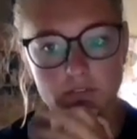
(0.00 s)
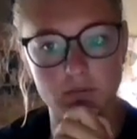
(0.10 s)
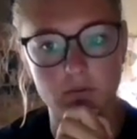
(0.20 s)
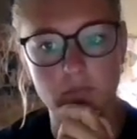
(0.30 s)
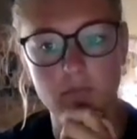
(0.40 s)

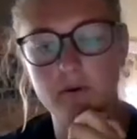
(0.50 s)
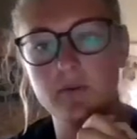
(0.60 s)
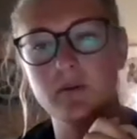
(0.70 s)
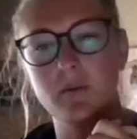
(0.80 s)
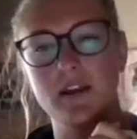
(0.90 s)
Remember, we
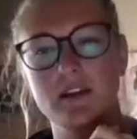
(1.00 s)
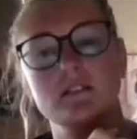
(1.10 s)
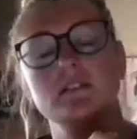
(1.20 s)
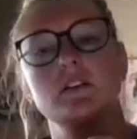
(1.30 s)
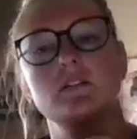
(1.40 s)
waited
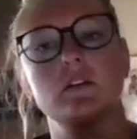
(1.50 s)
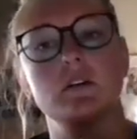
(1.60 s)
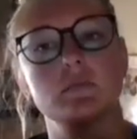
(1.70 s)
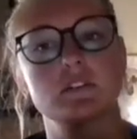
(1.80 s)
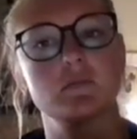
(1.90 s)
until it
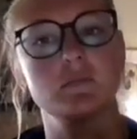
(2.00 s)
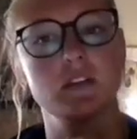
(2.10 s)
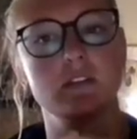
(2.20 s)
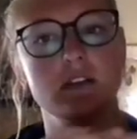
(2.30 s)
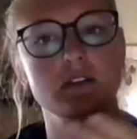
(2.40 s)
was
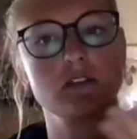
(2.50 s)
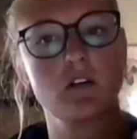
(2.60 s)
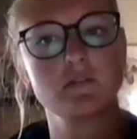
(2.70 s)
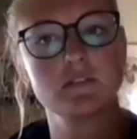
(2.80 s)
completely dissolved?